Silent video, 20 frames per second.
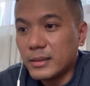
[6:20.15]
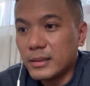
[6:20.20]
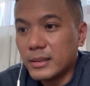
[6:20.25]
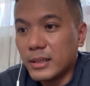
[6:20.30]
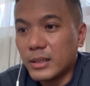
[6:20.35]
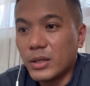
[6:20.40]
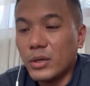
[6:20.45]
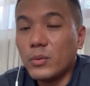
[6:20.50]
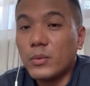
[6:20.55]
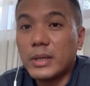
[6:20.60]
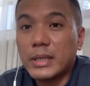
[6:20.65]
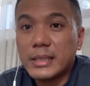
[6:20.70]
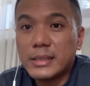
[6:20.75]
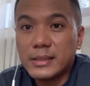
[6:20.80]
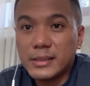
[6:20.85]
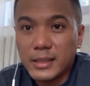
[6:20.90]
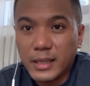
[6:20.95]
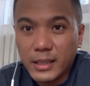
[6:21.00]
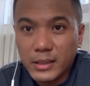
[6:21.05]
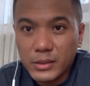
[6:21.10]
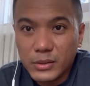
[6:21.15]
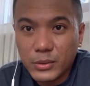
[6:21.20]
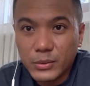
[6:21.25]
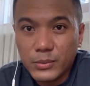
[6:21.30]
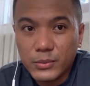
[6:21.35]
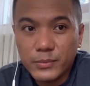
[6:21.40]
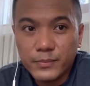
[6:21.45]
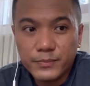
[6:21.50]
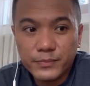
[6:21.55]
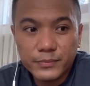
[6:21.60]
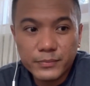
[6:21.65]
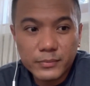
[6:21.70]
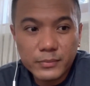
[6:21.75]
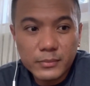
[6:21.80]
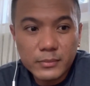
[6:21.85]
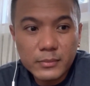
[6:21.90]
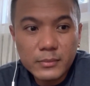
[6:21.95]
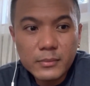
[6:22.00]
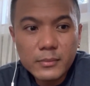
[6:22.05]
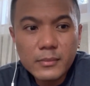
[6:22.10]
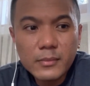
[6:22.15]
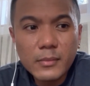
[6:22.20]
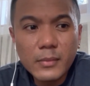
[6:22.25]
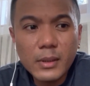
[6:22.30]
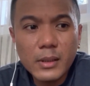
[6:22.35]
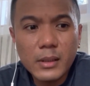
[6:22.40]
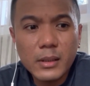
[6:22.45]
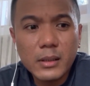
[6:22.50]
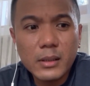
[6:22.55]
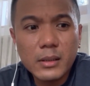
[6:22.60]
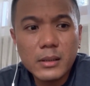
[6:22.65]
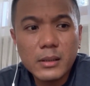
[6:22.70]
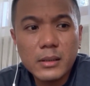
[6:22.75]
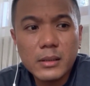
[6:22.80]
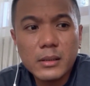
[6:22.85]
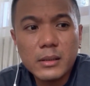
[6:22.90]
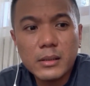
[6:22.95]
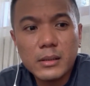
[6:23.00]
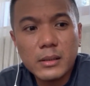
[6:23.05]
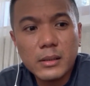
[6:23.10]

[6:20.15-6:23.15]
that you want to stay to, uh,